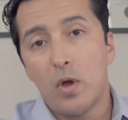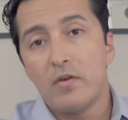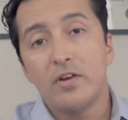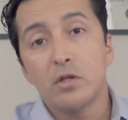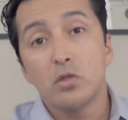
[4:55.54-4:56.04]

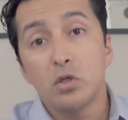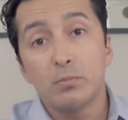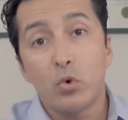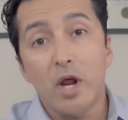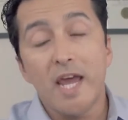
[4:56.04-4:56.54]
very little
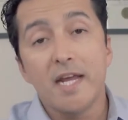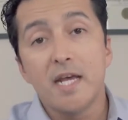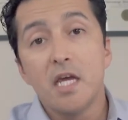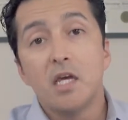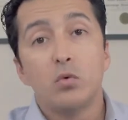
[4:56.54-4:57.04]

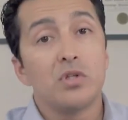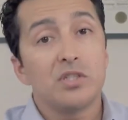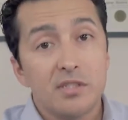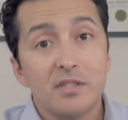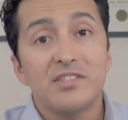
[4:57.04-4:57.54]
bread will
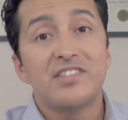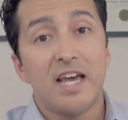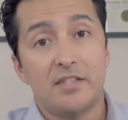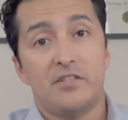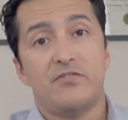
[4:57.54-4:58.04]
still
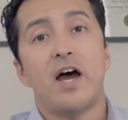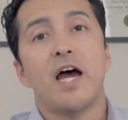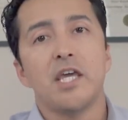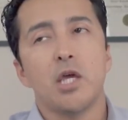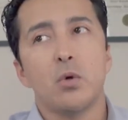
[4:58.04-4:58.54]

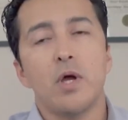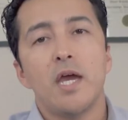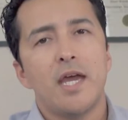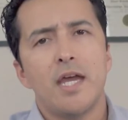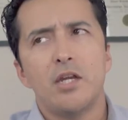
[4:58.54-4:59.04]
satisfy you,
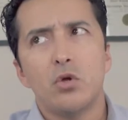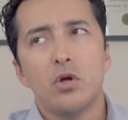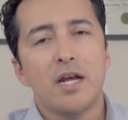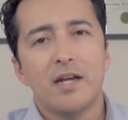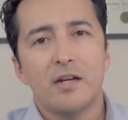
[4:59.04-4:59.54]
and you're
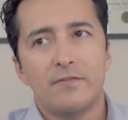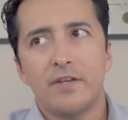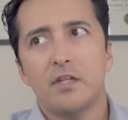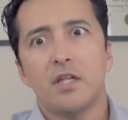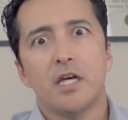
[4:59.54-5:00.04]
not going to
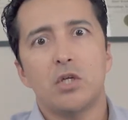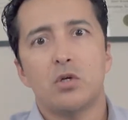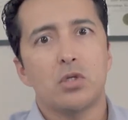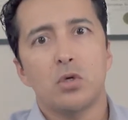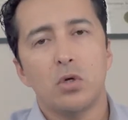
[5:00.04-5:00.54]
feel like
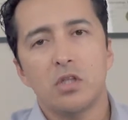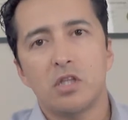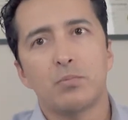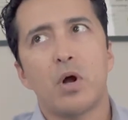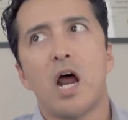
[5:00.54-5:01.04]
you're totally
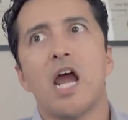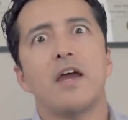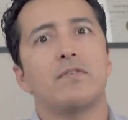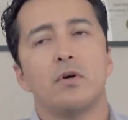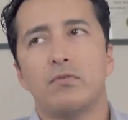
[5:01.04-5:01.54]

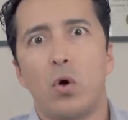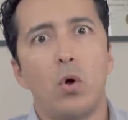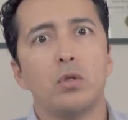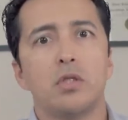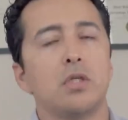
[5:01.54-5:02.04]
deprived of
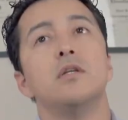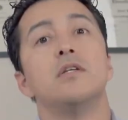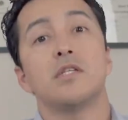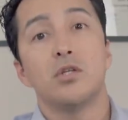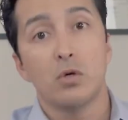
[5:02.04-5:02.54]
all the
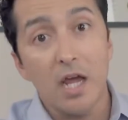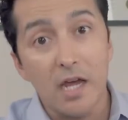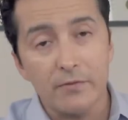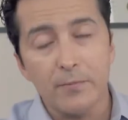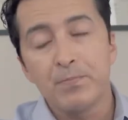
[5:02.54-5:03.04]
goodness in your
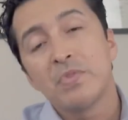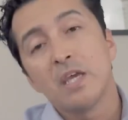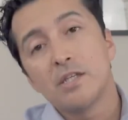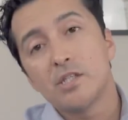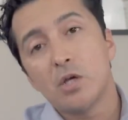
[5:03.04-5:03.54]
life.
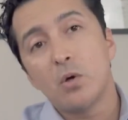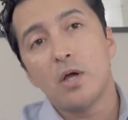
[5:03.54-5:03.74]
So